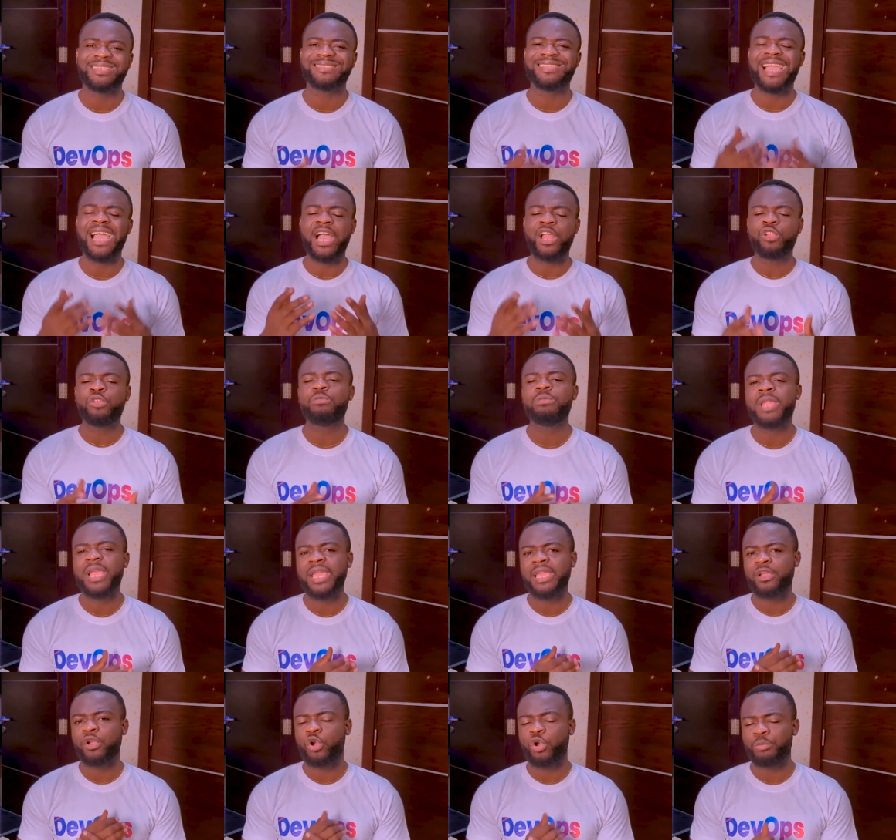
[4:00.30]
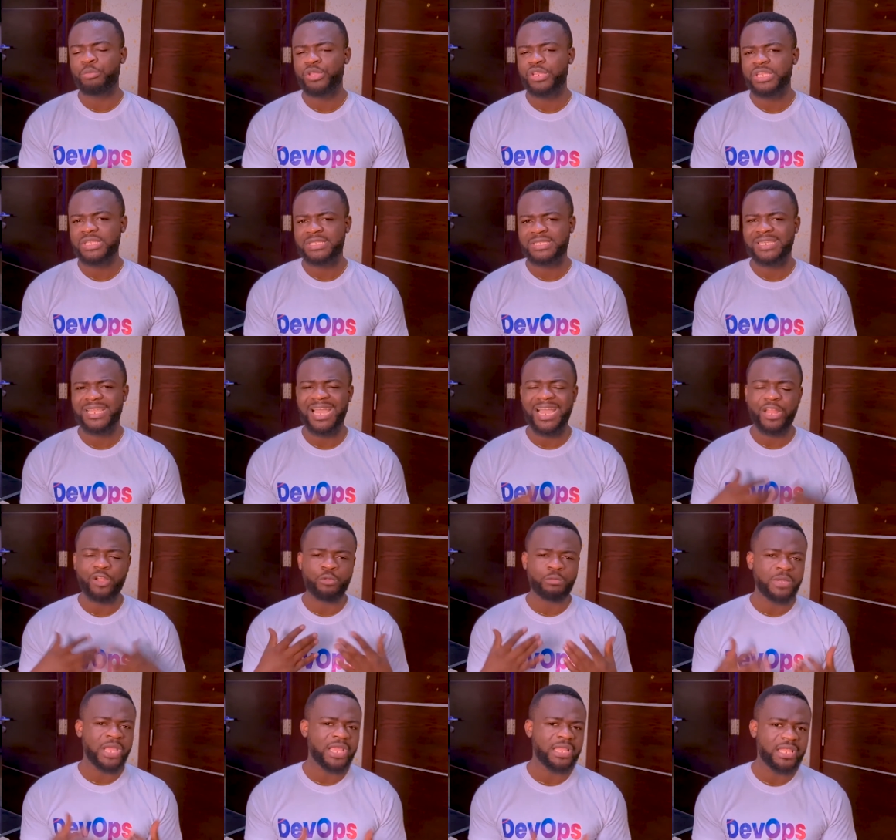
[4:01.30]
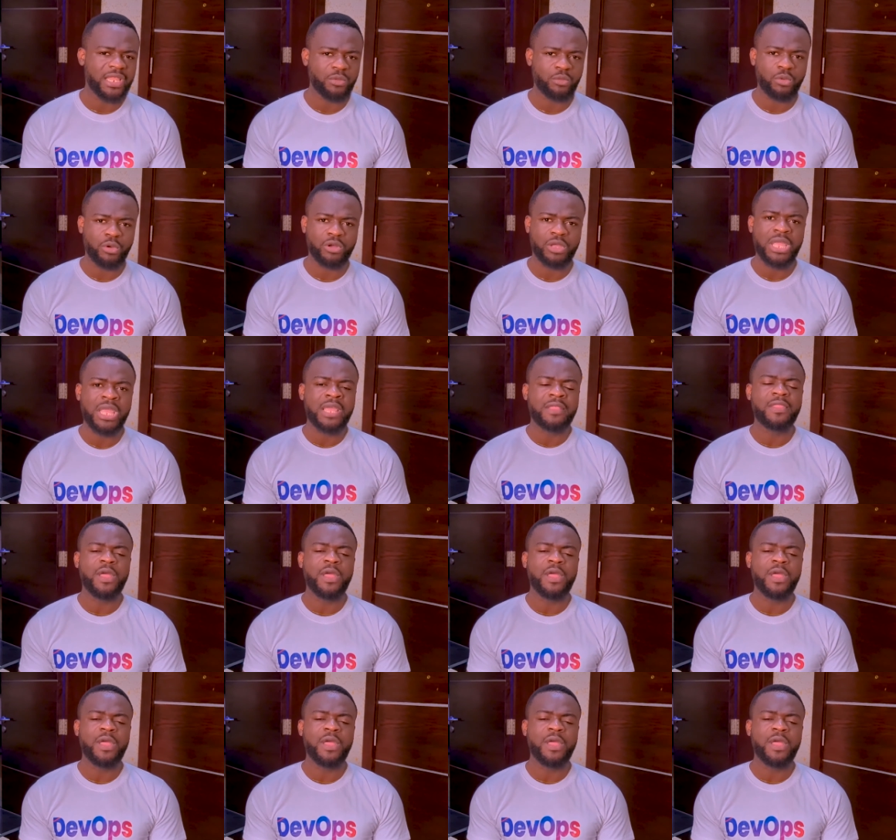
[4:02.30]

is the alumni community, the alumni network.